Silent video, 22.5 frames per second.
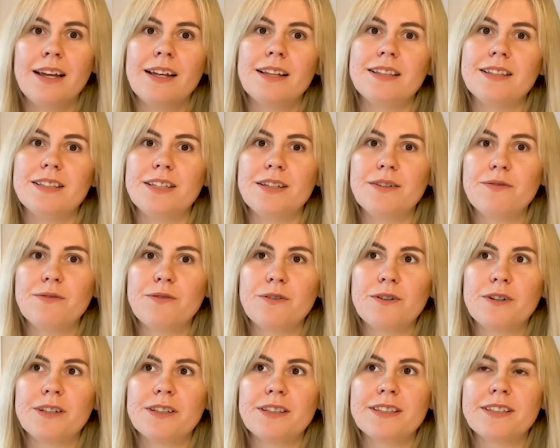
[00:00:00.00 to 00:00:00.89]

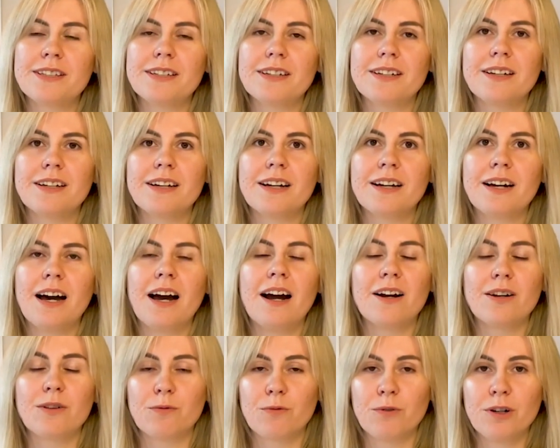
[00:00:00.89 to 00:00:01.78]
different
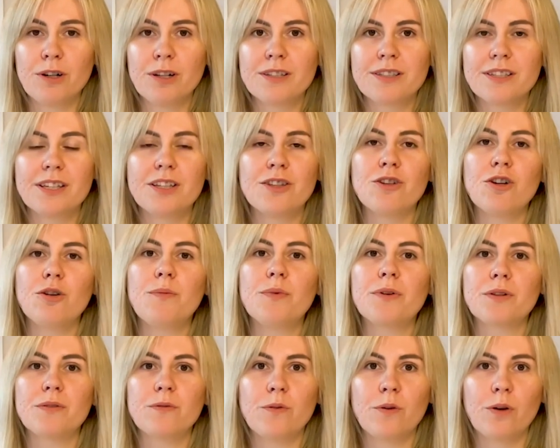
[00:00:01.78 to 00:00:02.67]
artworks in your
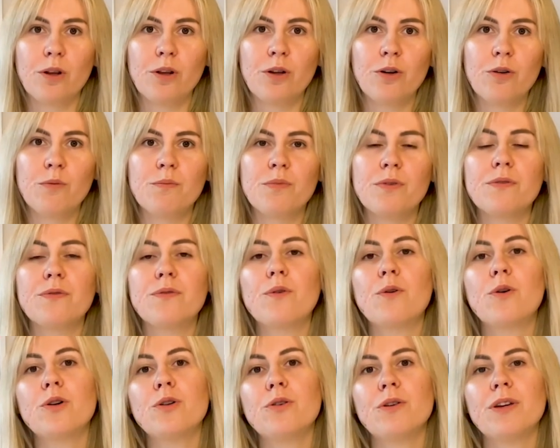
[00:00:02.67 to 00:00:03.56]
portfolio
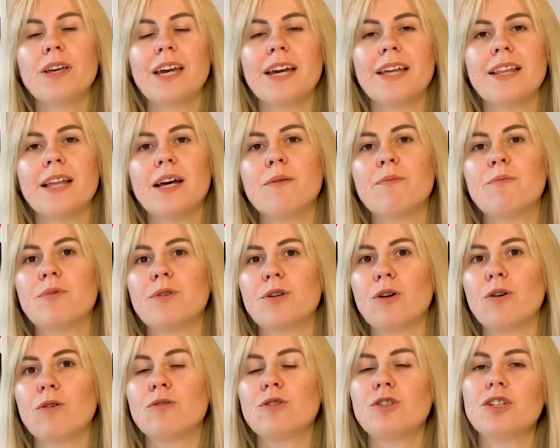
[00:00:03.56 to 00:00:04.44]
before you can
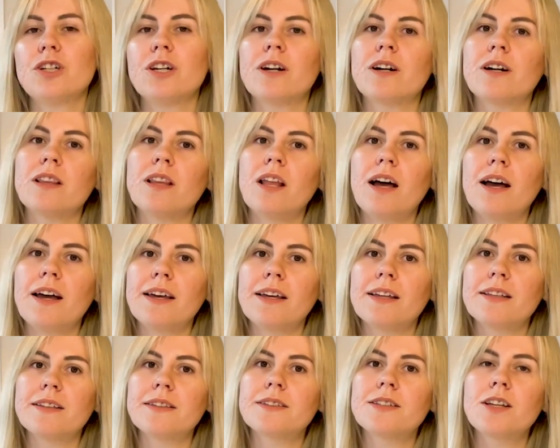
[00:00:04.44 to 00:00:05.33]
approach a
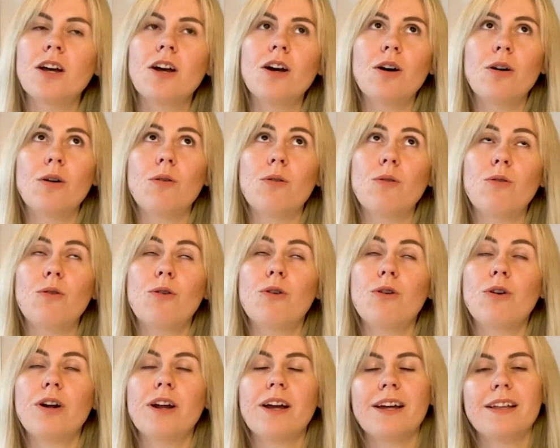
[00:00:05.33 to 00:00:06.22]
client
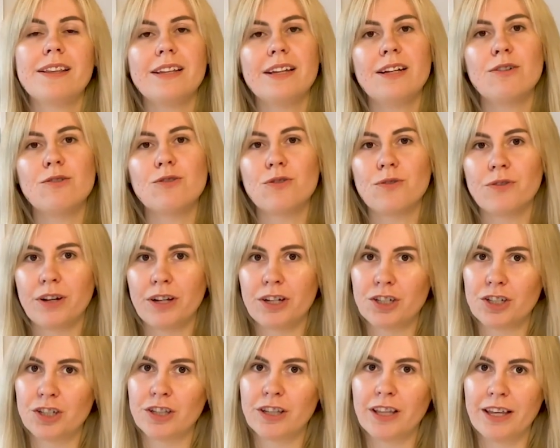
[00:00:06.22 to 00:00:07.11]
or an
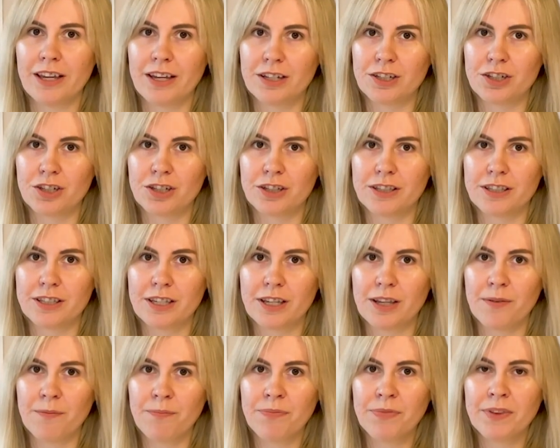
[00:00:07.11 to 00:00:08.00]
illustration
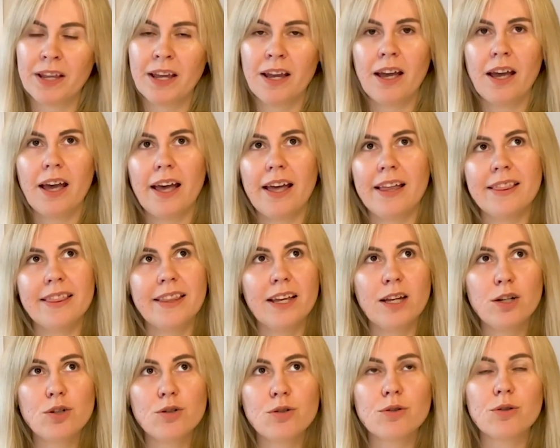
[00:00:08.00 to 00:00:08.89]
agency. And
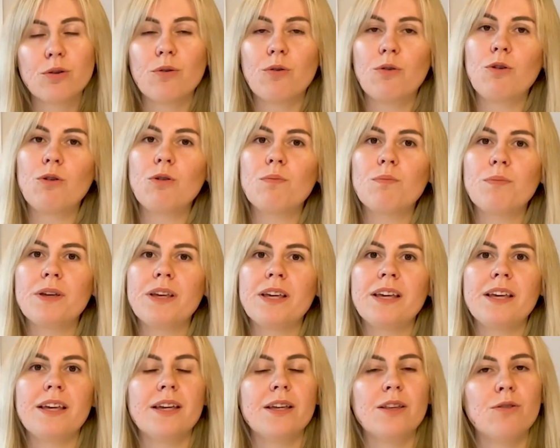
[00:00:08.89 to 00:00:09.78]
they should all
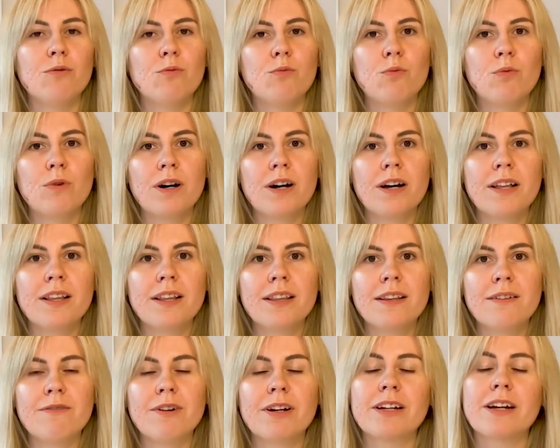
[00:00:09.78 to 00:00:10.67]
be in one
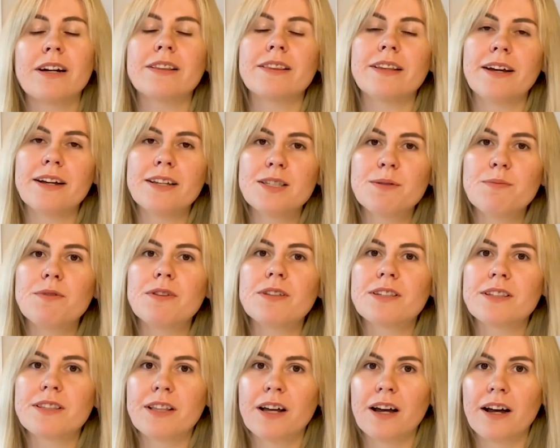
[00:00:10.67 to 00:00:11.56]
recognizable
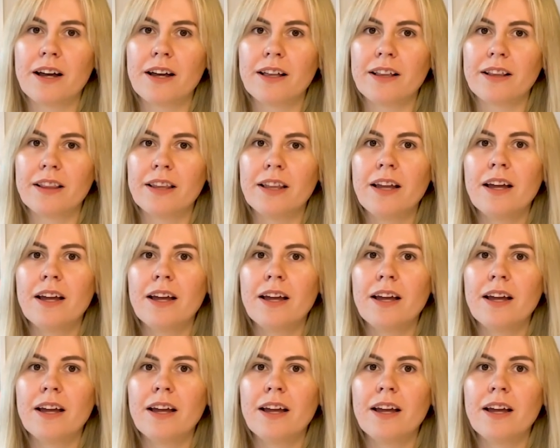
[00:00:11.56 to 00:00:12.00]
style,